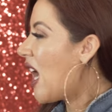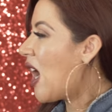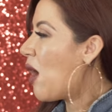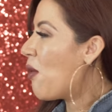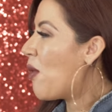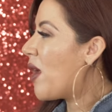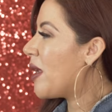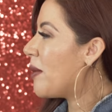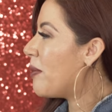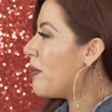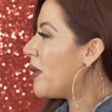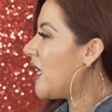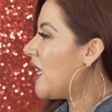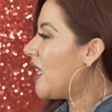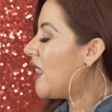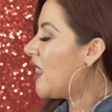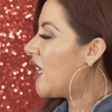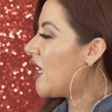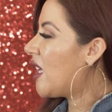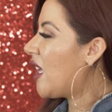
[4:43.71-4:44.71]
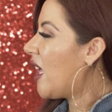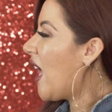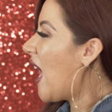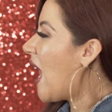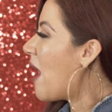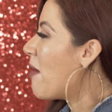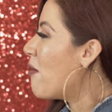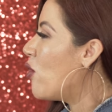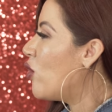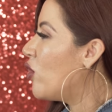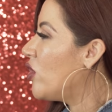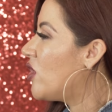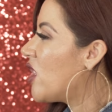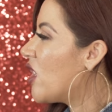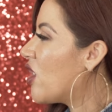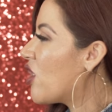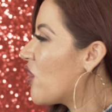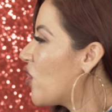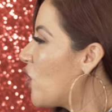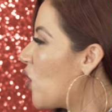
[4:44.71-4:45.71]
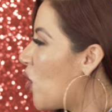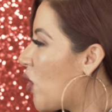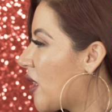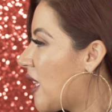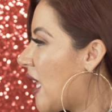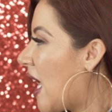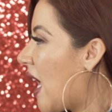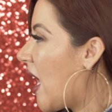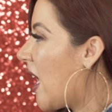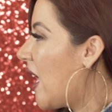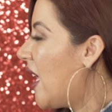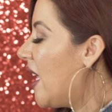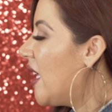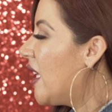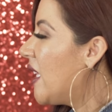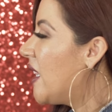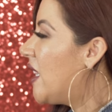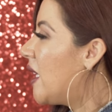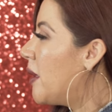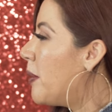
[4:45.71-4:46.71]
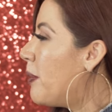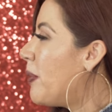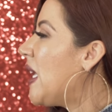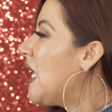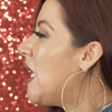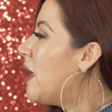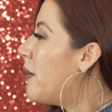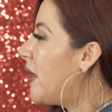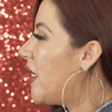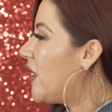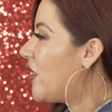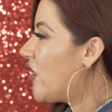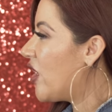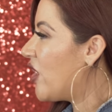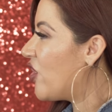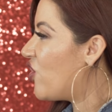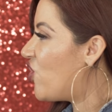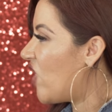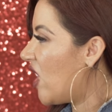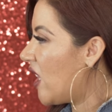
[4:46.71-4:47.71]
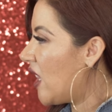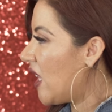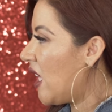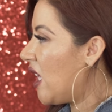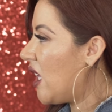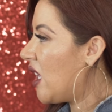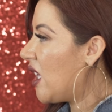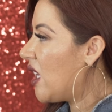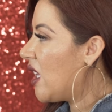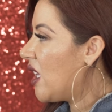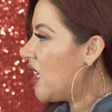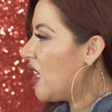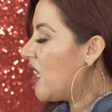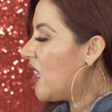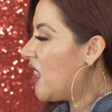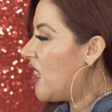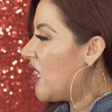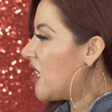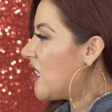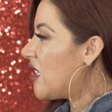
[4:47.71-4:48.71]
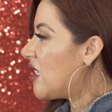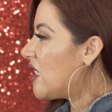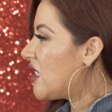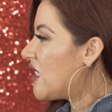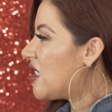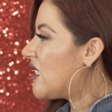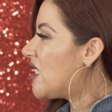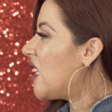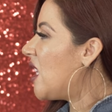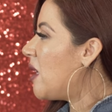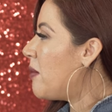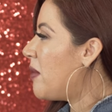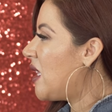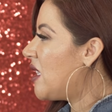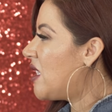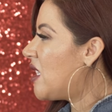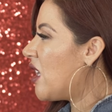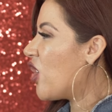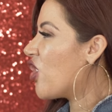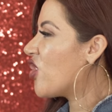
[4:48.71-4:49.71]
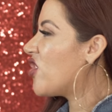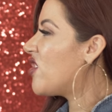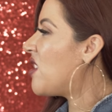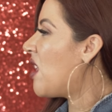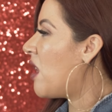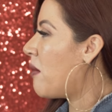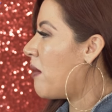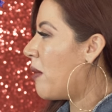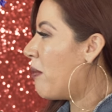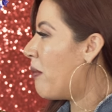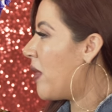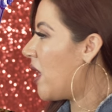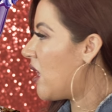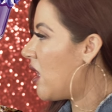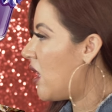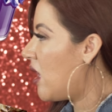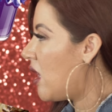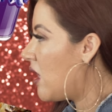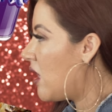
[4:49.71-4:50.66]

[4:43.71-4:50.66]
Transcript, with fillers: I want to be the jamon to your torta, the peanut butter to your jelly, the cinnamon to your cinnamon bun.